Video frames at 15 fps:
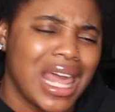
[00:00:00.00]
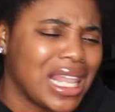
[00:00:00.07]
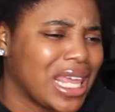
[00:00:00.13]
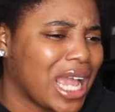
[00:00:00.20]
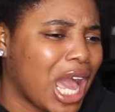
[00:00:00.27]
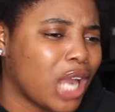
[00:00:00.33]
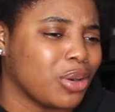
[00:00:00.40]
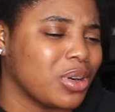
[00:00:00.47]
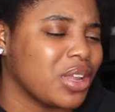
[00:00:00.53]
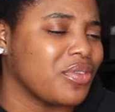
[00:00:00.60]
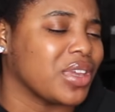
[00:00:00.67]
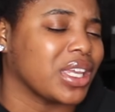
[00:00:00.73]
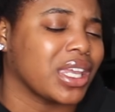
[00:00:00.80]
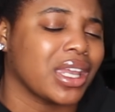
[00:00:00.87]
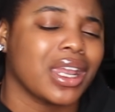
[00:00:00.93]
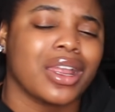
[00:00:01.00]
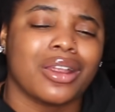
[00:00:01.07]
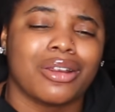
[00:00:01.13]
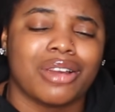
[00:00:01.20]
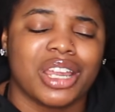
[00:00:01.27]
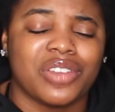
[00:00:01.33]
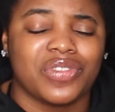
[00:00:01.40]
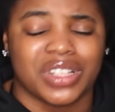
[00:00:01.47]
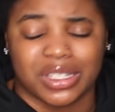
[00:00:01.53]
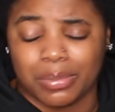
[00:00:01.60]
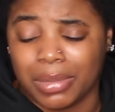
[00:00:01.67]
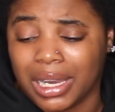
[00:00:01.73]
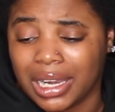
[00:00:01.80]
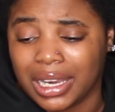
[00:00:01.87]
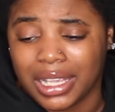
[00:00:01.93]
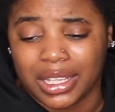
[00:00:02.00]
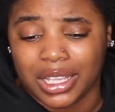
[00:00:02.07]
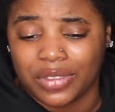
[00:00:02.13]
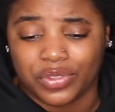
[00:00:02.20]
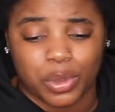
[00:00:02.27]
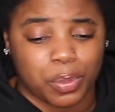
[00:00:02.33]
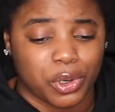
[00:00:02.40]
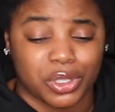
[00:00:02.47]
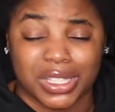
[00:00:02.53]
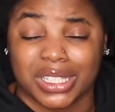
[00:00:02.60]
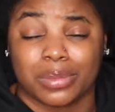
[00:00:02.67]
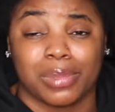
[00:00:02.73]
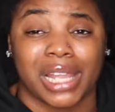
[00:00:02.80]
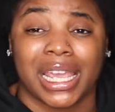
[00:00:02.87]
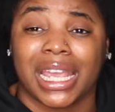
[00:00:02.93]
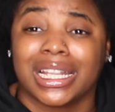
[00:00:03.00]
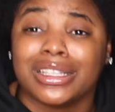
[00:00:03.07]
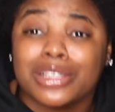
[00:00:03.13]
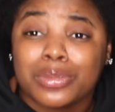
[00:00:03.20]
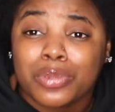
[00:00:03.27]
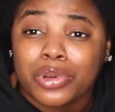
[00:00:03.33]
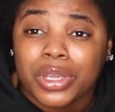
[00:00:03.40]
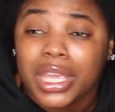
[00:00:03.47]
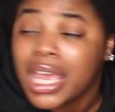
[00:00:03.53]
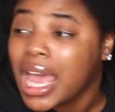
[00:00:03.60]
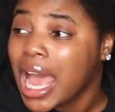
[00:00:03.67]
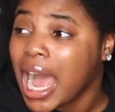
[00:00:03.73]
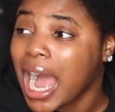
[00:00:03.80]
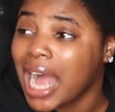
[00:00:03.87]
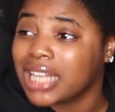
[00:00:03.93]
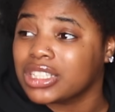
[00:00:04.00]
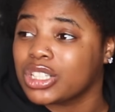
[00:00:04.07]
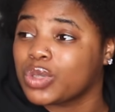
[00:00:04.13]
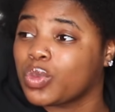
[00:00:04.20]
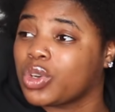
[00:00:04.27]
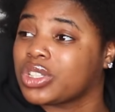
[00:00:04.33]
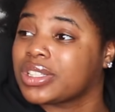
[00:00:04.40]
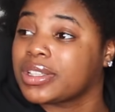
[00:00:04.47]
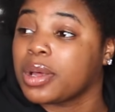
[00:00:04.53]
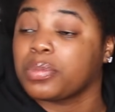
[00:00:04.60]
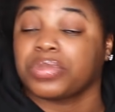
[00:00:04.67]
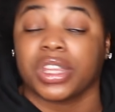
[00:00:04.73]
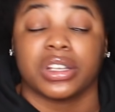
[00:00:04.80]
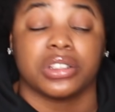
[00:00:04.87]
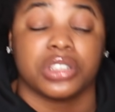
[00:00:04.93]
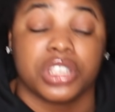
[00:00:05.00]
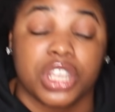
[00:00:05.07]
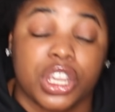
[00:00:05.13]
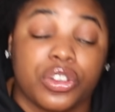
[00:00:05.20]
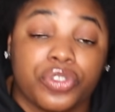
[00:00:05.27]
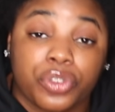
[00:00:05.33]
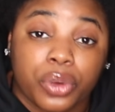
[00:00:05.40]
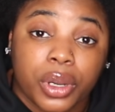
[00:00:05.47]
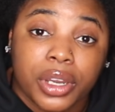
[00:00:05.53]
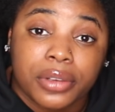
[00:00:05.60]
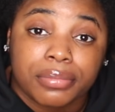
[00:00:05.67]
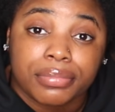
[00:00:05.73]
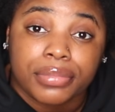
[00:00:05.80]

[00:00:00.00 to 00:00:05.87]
Like, I don't even care if the person's black at this point. I just want something different.